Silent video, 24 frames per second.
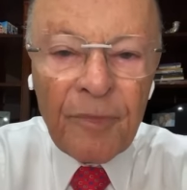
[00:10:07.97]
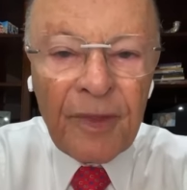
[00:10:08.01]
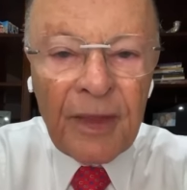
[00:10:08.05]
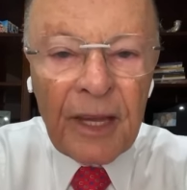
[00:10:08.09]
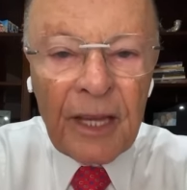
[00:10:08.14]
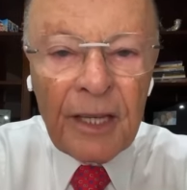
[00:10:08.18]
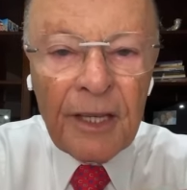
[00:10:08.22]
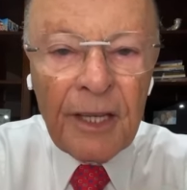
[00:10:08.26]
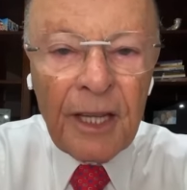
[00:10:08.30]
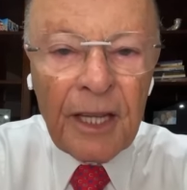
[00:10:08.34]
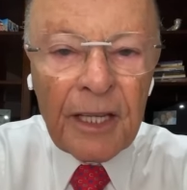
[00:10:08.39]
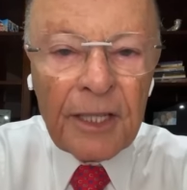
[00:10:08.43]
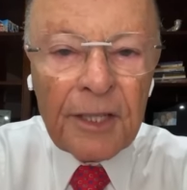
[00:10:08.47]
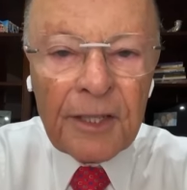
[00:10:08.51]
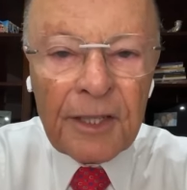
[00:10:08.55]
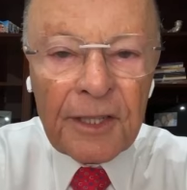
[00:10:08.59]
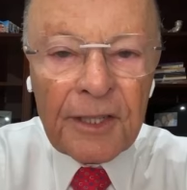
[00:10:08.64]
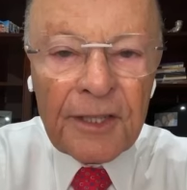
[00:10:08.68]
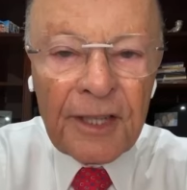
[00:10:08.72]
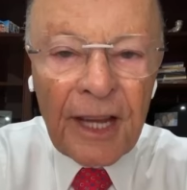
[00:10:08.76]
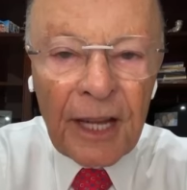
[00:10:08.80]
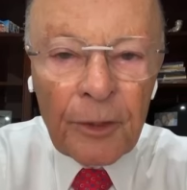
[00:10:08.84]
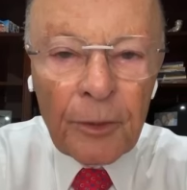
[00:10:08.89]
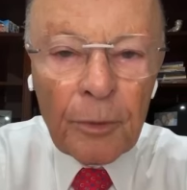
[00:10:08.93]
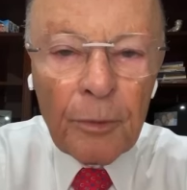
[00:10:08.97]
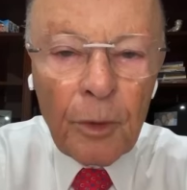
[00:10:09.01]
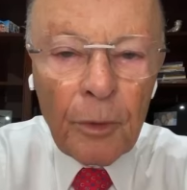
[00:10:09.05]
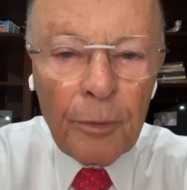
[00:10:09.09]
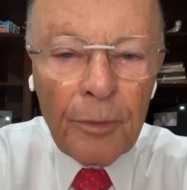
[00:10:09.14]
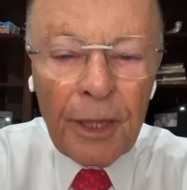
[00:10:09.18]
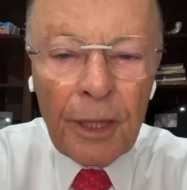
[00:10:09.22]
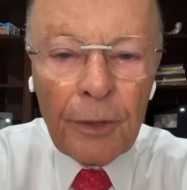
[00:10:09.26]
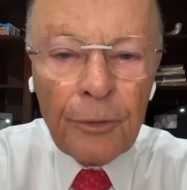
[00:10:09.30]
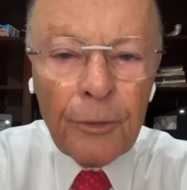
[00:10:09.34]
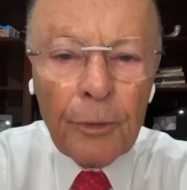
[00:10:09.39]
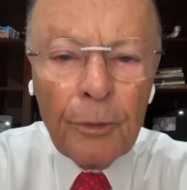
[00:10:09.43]
the Holy Spirit
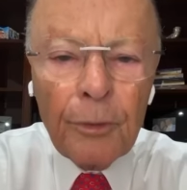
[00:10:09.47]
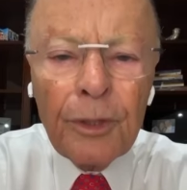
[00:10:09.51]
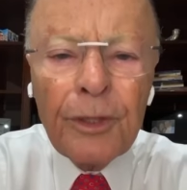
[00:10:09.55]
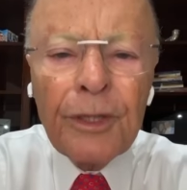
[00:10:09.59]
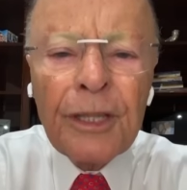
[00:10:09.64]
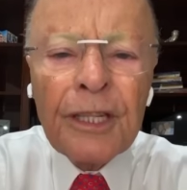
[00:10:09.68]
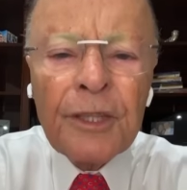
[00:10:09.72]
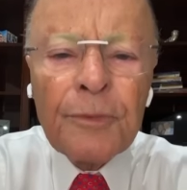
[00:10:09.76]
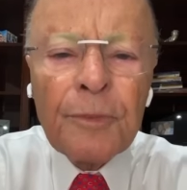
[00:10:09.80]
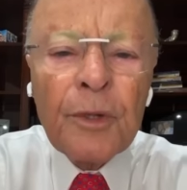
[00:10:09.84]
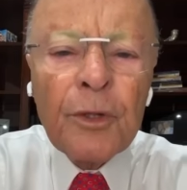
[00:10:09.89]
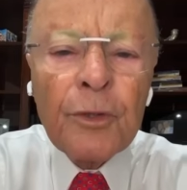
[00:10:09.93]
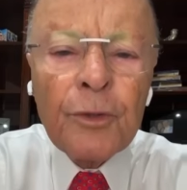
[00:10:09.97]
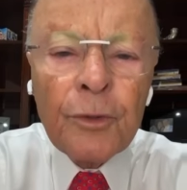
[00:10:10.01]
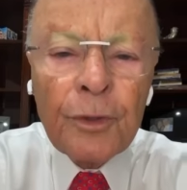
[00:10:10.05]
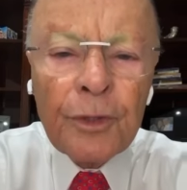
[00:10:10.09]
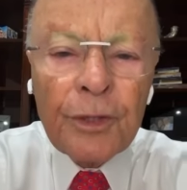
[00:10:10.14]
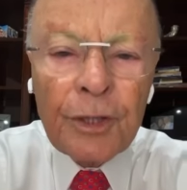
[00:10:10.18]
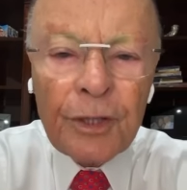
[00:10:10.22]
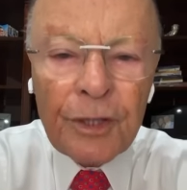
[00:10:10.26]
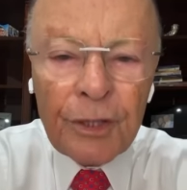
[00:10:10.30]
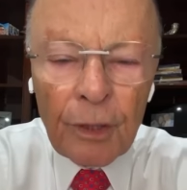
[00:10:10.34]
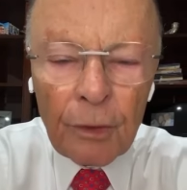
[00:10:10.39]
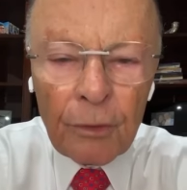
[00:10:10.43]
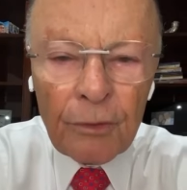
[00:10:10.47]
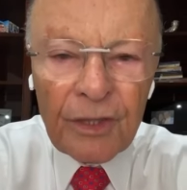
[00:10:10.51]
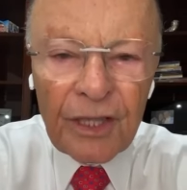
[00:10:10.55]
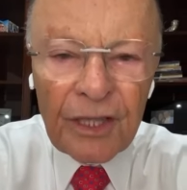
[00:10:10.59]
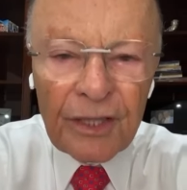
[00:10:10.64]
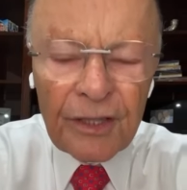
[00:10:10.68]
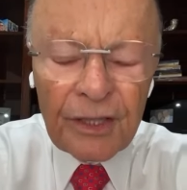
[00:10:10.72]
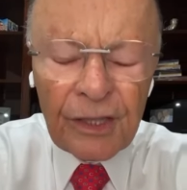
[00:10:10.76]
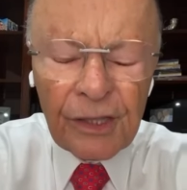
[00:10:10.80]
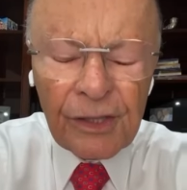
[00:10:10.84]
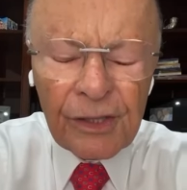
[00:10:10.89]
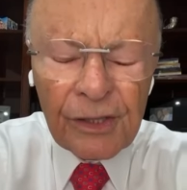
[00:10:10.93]
reveals
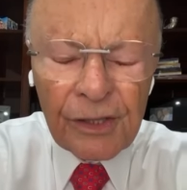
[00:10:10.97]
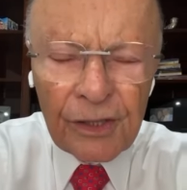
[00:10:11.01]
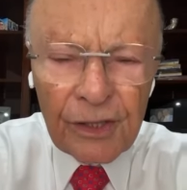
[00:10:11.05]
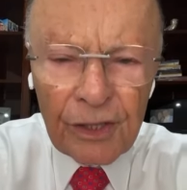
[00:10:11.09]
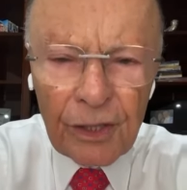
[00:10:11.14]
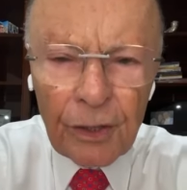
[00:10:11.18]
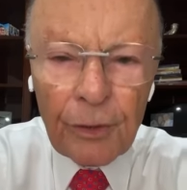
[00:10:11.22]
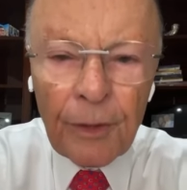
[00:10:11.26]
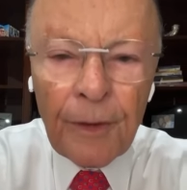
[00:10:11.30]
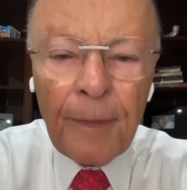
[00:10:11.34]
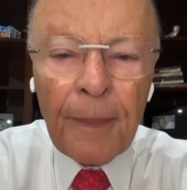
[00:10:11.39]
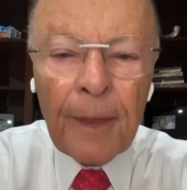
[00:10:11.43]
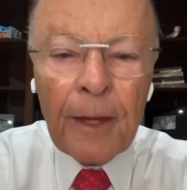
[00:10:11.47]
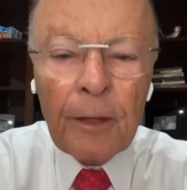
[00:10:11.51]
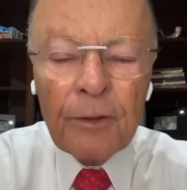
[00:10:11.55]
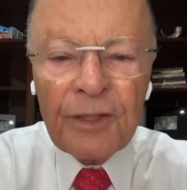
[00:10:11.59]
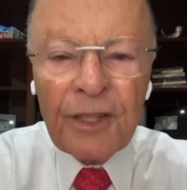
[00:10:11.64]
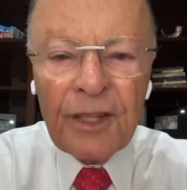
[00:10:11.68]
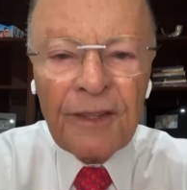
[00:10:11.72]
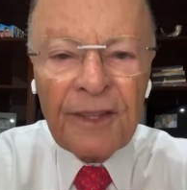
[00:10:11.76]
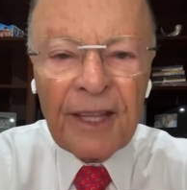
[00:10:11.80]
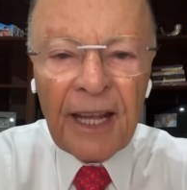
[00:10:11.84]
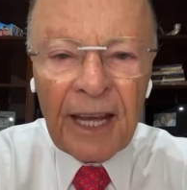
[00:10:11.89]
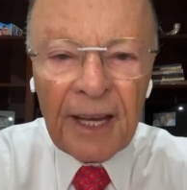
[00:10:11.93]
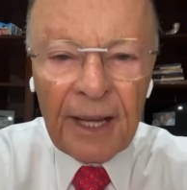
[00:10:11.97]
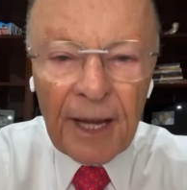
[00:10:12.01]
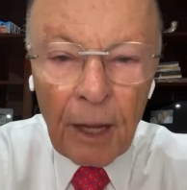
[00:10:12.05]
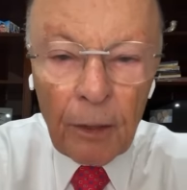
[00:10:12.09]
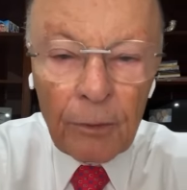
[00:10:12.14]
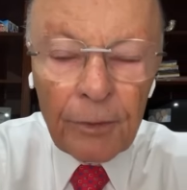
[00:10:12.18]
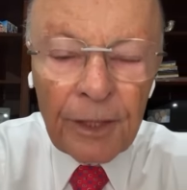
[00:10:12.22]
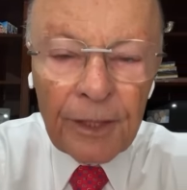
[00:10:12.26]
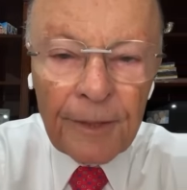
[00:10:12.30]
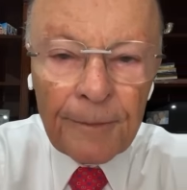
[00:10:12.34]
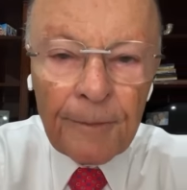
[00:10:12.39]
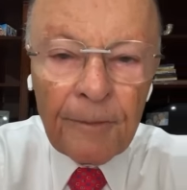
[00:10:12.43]
me that right now,
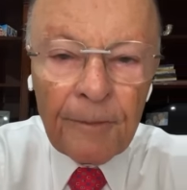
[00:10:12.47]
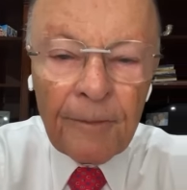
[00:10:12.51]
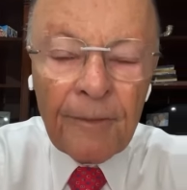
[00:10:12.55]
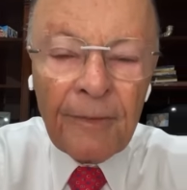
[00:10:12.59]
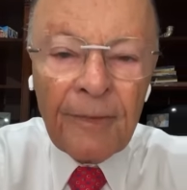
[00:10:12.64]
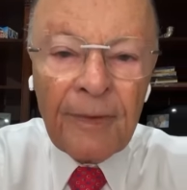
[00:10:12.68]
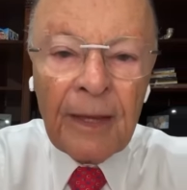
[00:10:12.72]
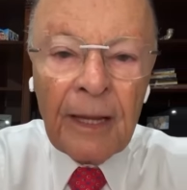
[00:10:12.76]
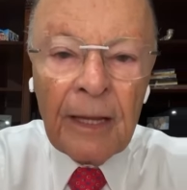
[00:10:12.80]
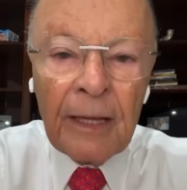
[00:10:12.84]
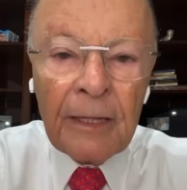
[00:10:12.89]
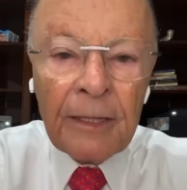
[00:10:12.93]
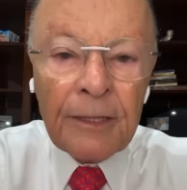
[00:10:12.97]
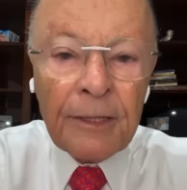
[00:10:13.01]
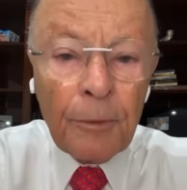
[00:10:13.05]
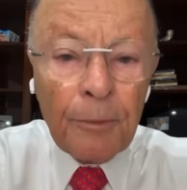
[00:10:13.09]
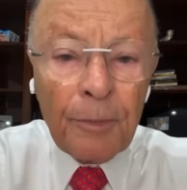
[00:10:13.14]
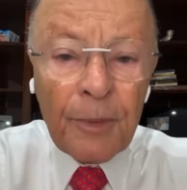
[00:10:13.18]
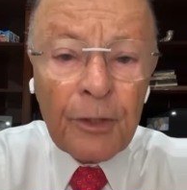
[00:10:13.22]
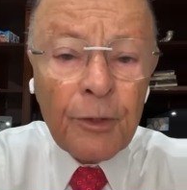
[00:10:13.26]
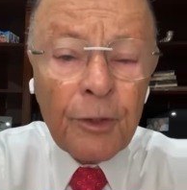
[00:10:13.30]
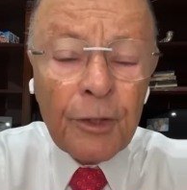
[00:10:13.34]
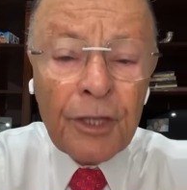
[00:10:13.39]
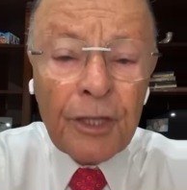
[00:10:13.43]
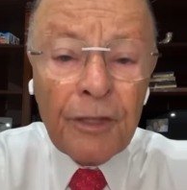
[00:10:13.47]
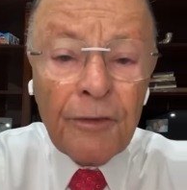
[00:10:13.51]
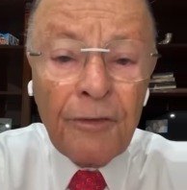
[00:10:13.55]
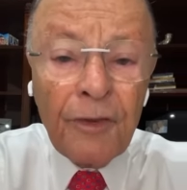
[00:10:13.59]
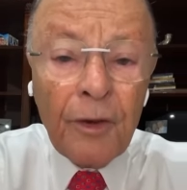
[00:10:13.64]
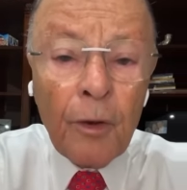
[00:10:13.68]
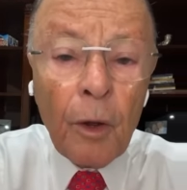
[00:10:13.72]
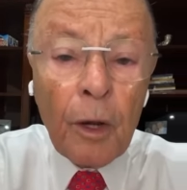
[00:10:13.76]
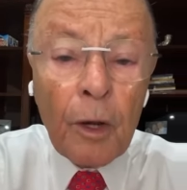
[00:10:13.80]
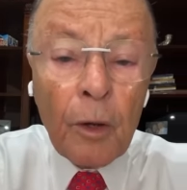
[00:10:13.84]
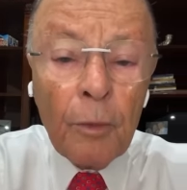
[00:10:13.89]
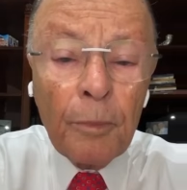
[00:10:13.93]
many people who are
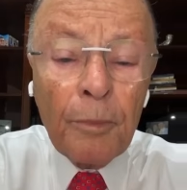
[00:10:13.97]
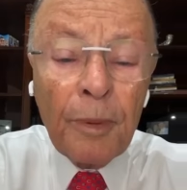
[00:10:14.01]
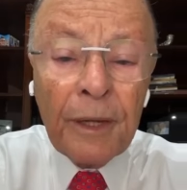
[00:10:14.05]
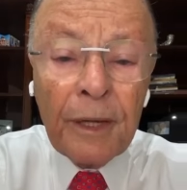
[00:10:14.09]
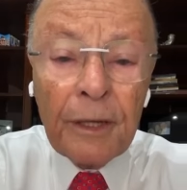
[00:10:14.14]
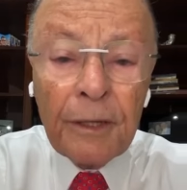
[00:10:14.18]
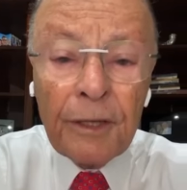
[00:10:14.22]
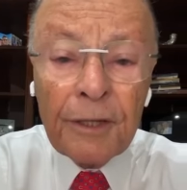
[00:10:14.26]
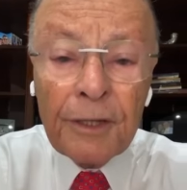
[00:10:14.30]
watching me